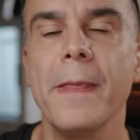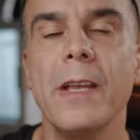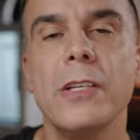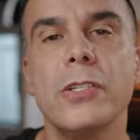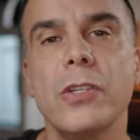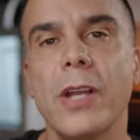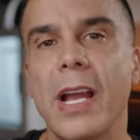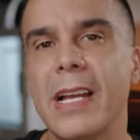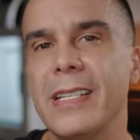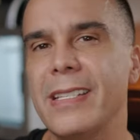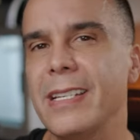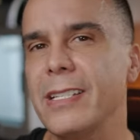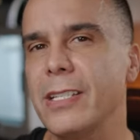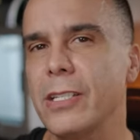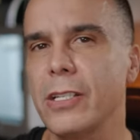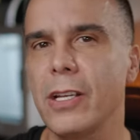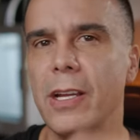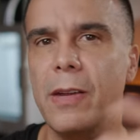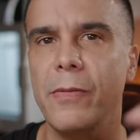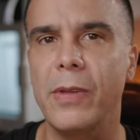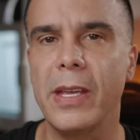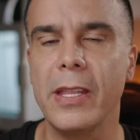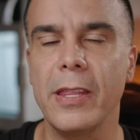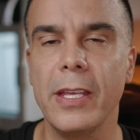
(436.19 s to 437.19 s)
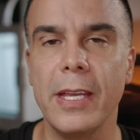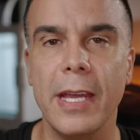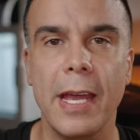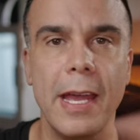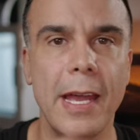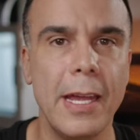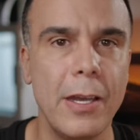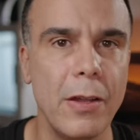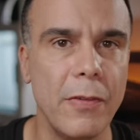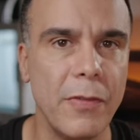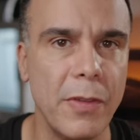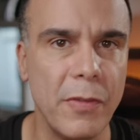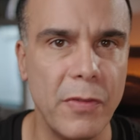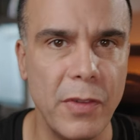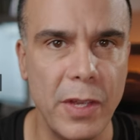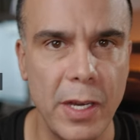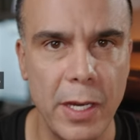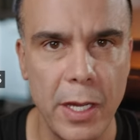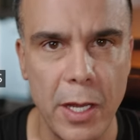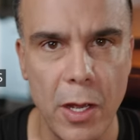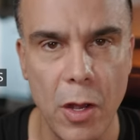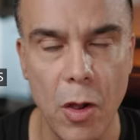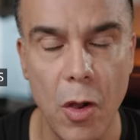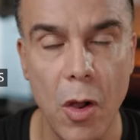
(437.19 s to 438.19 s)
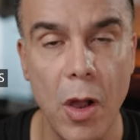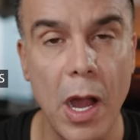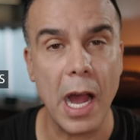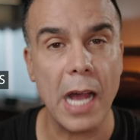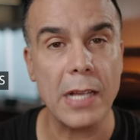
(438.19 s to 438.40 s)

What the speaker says: So guys, this is gonna be the end of the video.